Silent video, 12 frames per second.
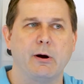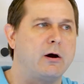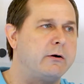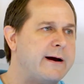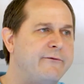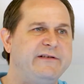
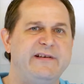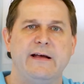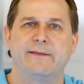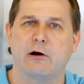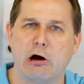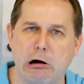bar or every
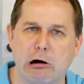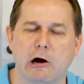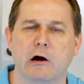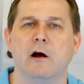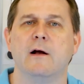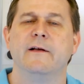10th
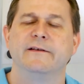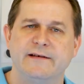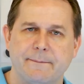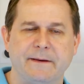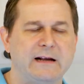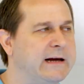car,
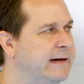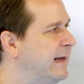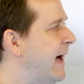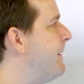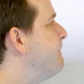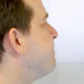something like
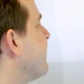that.